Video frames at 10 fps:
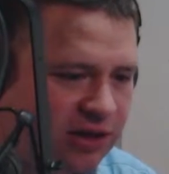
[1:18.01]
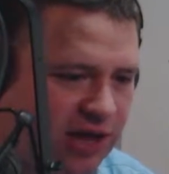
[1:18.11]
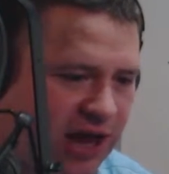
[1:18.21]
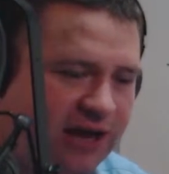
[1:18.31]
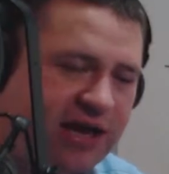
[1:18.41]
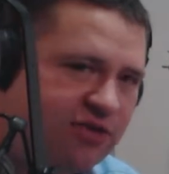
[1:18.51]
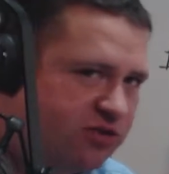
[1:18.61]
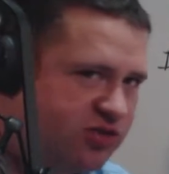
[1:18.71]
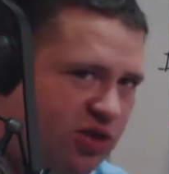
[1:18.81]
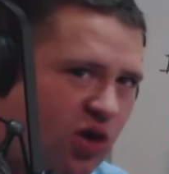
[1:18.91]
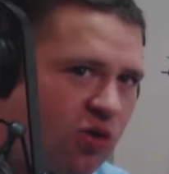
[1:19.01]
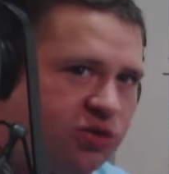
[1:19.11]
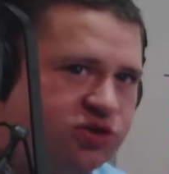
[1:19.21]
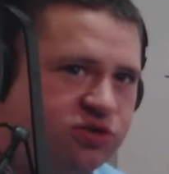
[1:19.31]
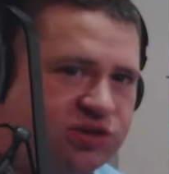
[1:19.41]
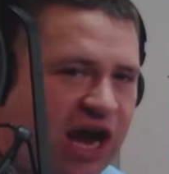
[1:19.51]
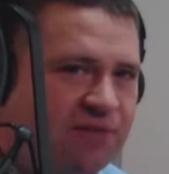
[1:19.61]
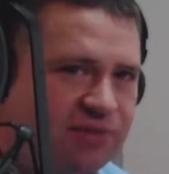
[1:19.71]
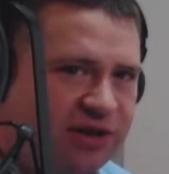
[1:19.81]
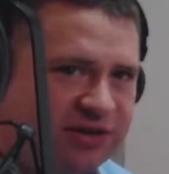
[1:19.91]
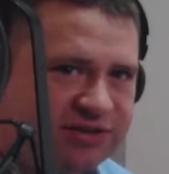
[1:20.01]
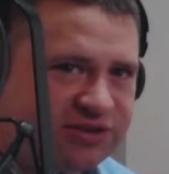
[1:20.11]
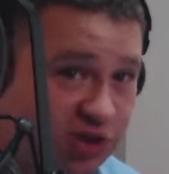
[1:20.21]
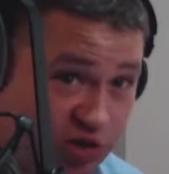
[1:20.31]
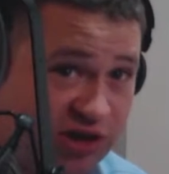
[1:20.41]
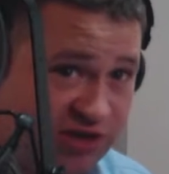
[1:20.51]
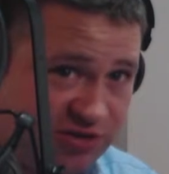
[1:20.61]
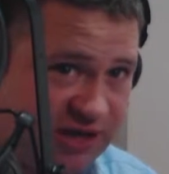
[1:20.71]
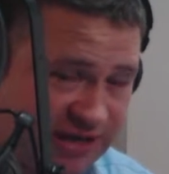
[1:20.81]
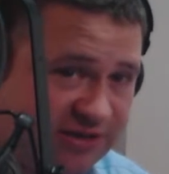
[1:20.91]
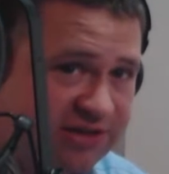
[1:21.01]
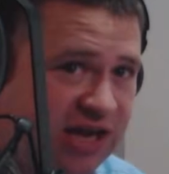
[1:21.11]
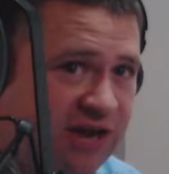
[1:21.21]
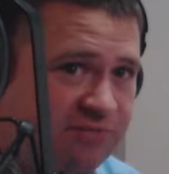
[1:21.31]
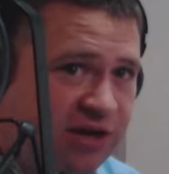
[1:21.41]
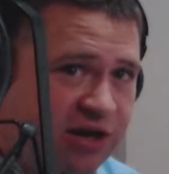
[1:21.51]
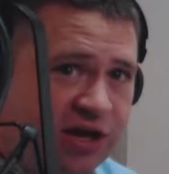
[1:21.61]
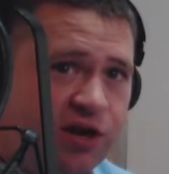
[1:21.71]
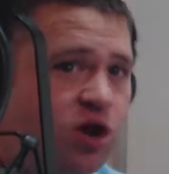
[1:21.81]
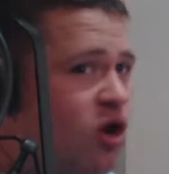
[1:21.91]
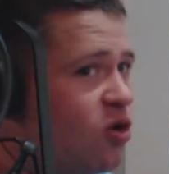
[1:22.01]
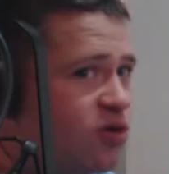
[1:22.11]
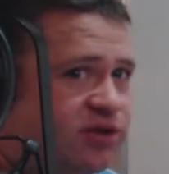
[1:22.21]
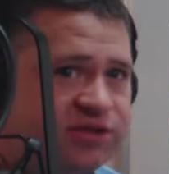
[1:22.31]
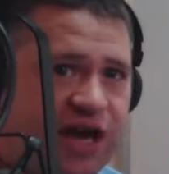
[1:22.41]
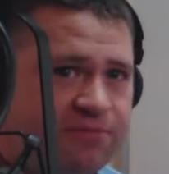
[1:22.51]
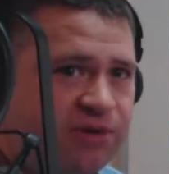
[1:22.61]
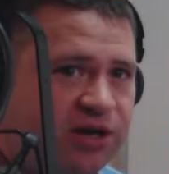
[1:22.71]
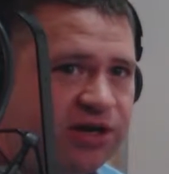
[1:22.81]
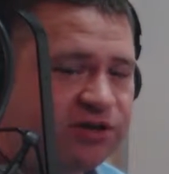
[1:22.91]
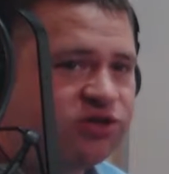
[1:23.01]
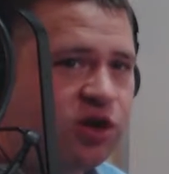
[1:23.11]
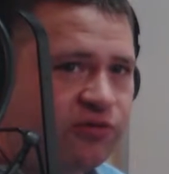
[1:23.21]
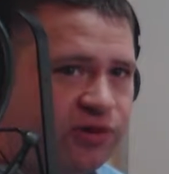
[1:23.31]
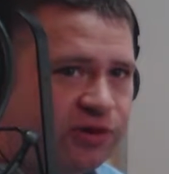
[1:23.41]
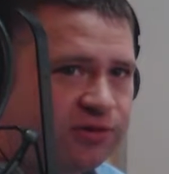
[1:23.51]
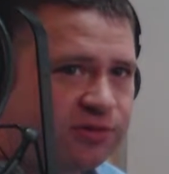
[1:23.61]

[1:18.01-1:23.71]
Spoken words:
Okay? And those are the only two time periods. You're either in the time period or the time period is over.